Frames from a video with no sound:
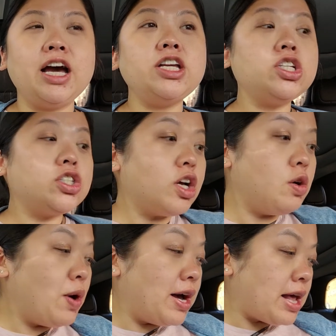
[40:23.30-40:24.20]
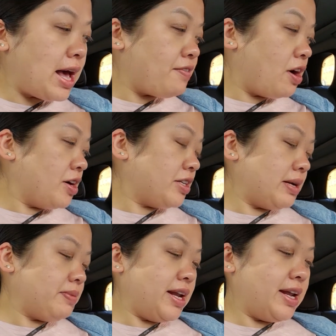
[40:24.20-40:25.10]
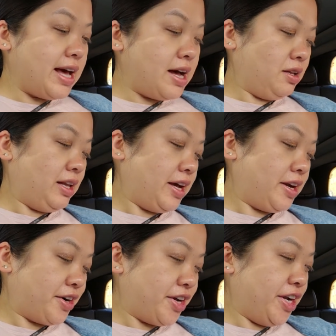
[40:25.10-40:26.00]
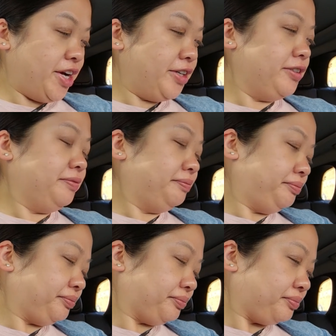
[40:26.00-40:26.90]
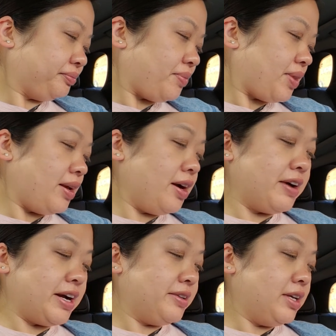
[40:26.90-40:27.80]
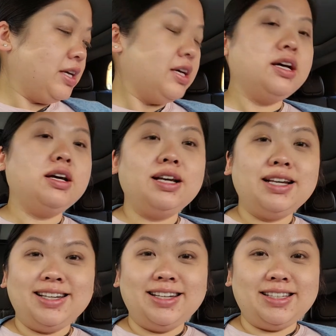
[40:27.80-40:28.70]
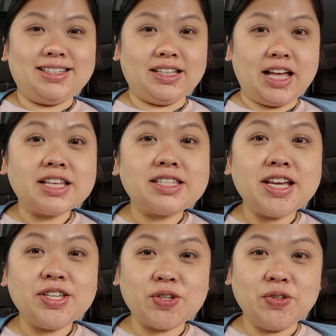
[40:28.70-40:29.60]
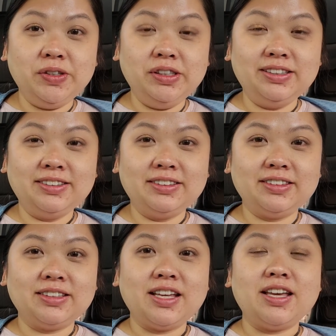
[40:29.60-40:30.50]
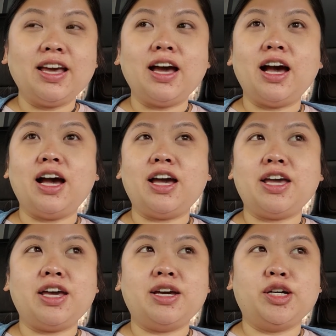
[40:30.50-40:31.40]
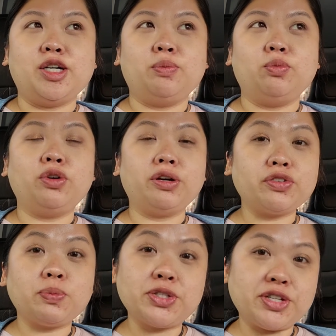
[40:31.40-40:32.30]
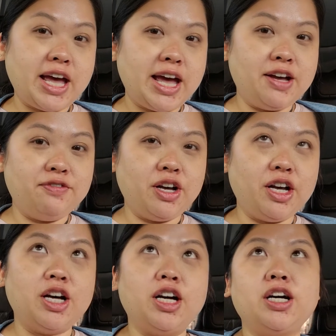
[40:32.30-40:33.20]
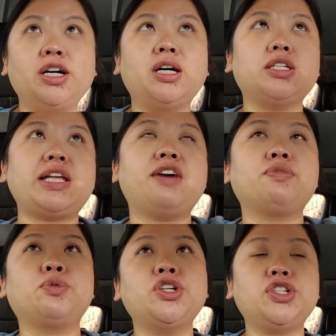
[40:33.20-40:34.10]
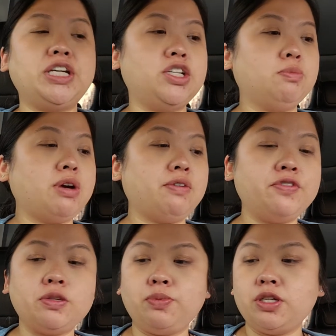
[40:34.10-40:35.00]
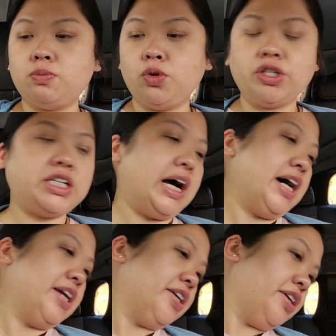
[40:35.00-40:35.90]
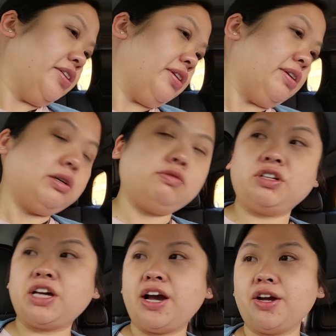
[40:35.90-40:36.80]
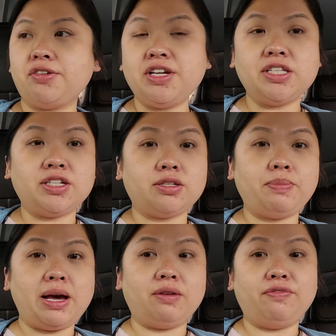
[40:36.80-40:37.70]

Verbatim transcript: I just don't want to have a hard time getting out later, you know? Alright. It's the last day of school. I am, we're supposed to have a staff appreciation breakfast, but it's more to honor the retirees. There's about